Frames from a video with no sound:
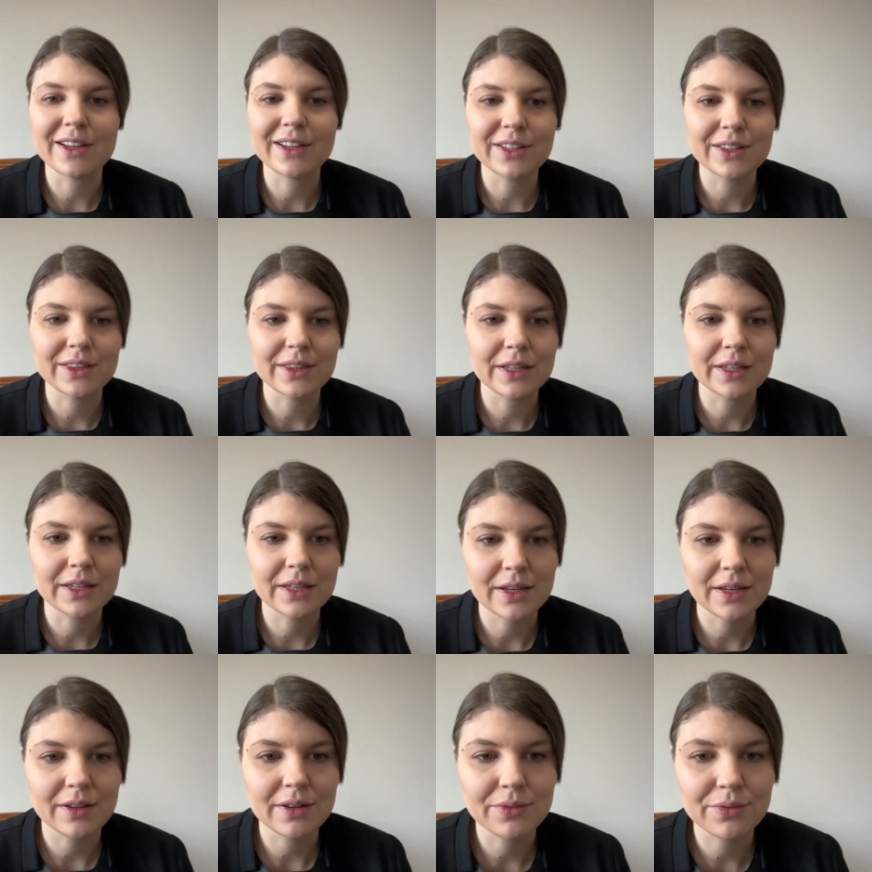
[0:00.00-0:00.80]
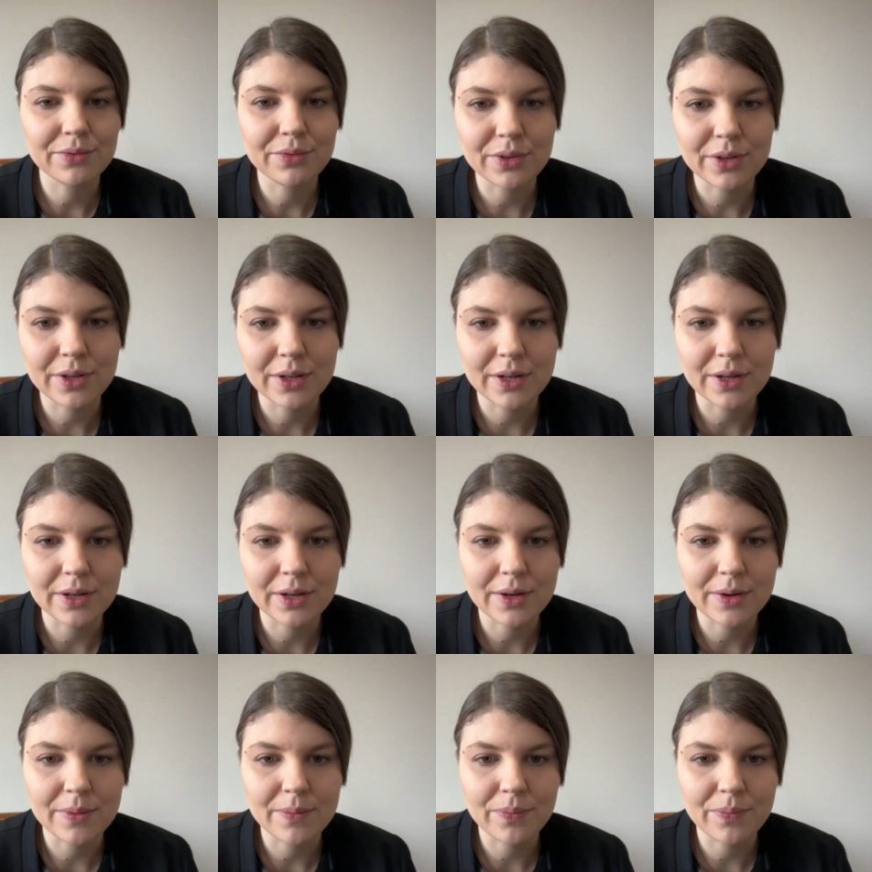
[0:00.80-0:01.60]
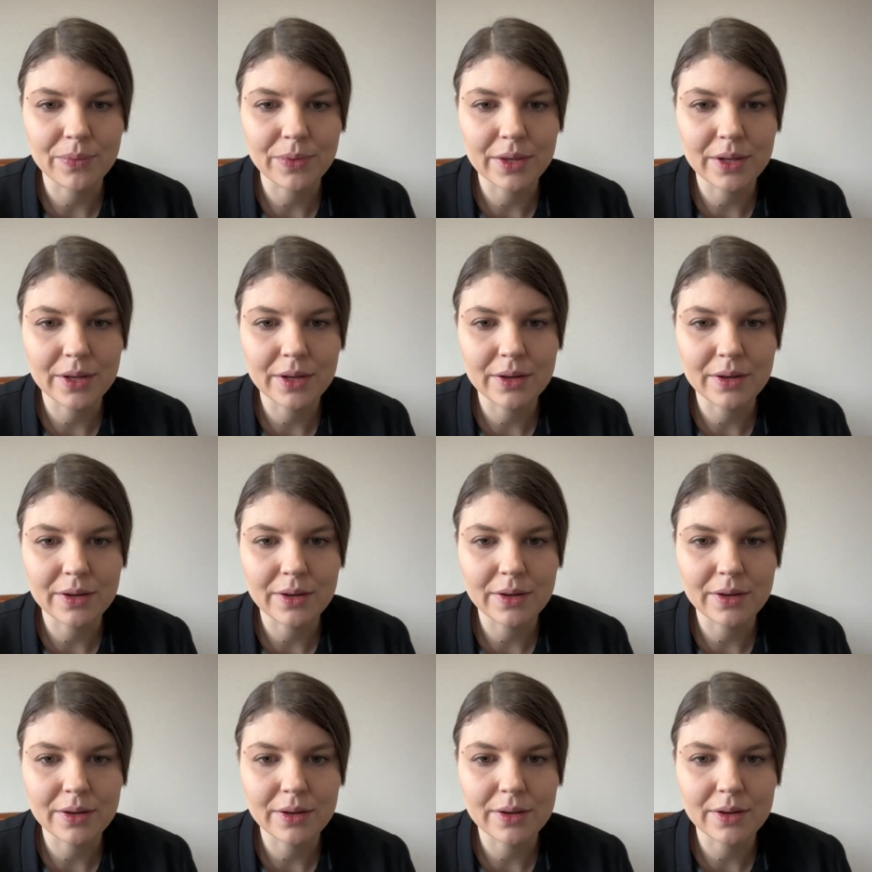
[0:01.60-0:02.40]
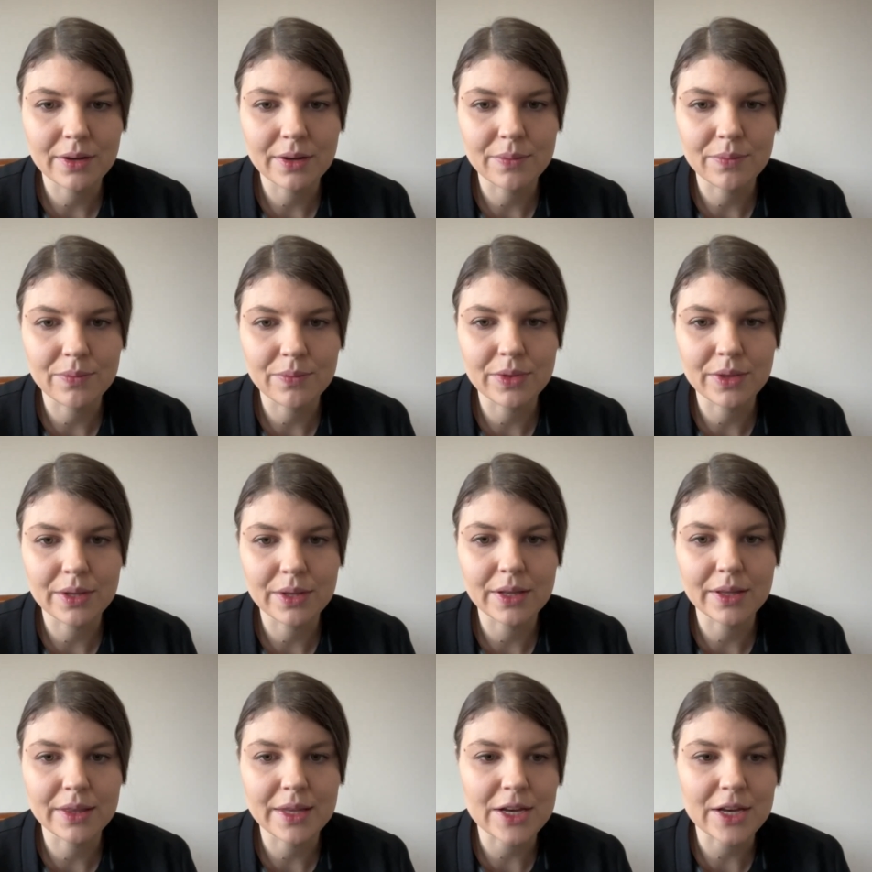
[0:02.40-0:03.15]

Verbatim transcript: in Kiev um, um,